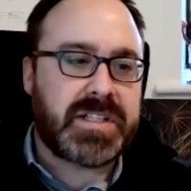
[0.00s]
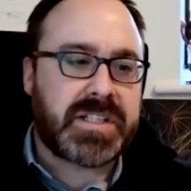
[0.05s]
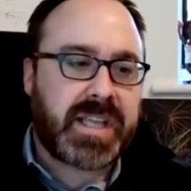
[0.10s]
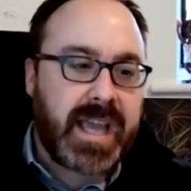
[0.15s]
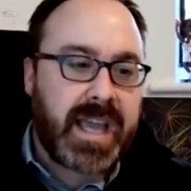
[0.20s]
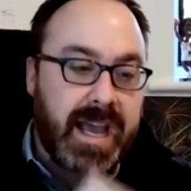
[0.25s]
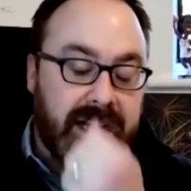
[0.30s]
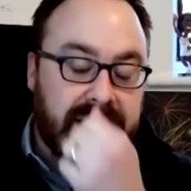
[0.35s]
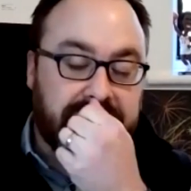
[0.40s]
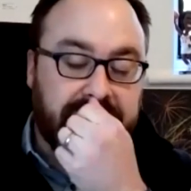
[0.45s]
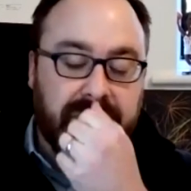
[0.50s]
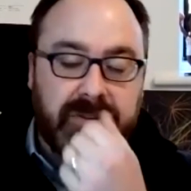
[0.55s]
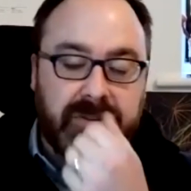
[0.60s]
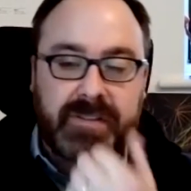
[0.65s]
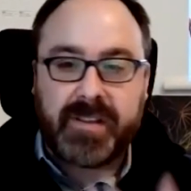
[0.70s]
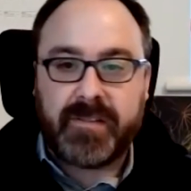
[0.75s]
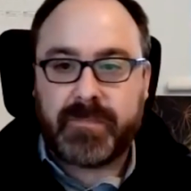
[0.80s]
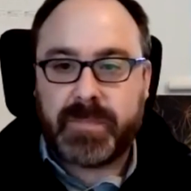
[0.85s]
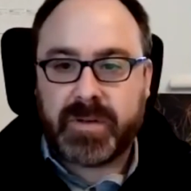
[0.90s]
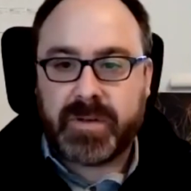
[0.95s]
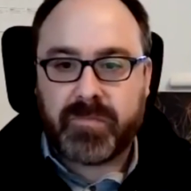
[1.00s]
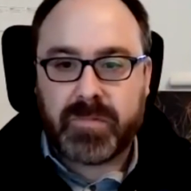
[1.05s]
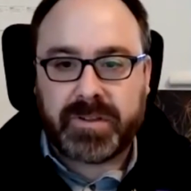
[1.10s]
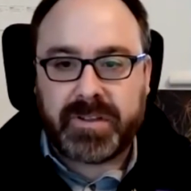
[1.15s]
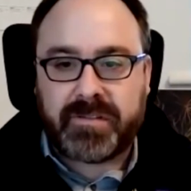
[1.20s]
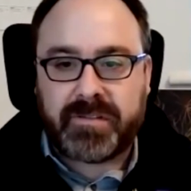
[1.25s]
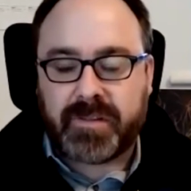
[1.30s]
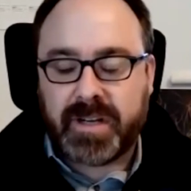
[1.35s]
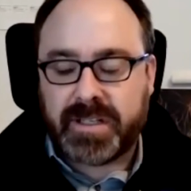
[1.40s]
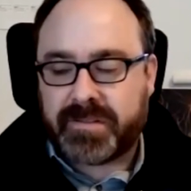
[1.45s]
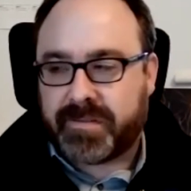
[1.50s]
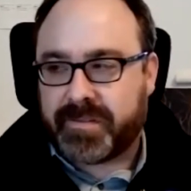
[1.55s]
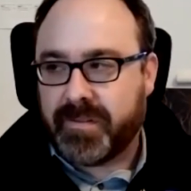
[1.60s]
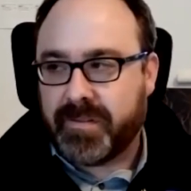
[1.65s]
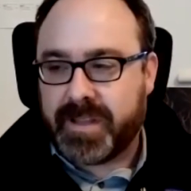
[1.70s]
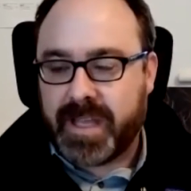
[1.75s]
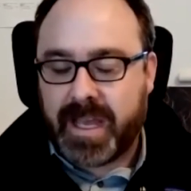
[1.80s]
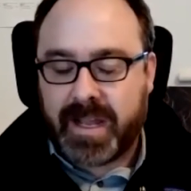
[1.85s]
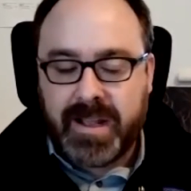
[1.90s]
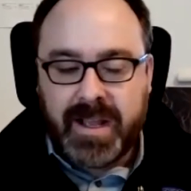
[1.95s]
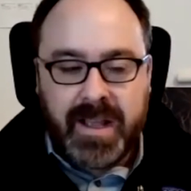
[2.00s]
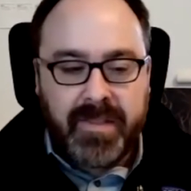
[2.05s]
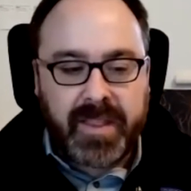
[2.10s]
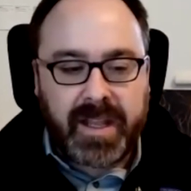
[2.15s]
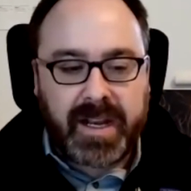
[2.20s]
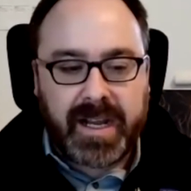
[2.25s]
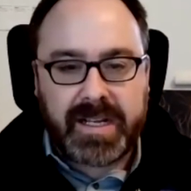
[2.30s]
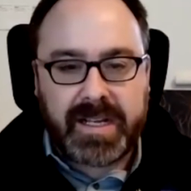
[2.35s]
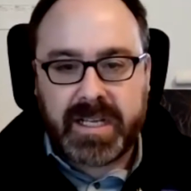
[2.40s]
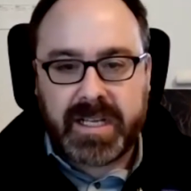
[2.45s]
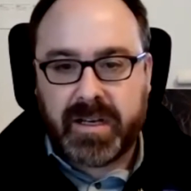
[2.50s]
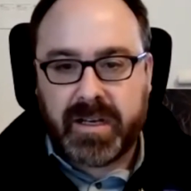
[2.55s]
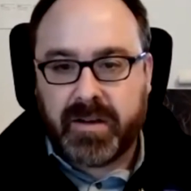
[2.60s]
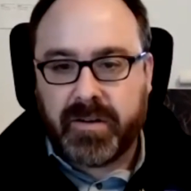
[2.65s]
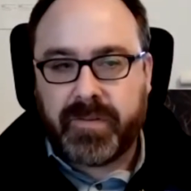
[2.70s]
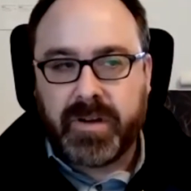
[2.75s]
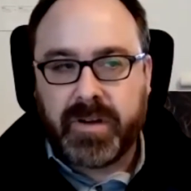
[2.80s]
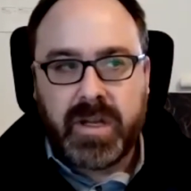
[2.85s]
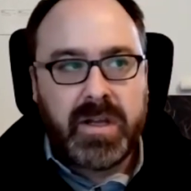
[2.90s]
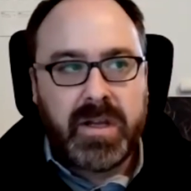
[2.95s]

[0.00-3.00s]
Cash flows have been really stretched. So that idea of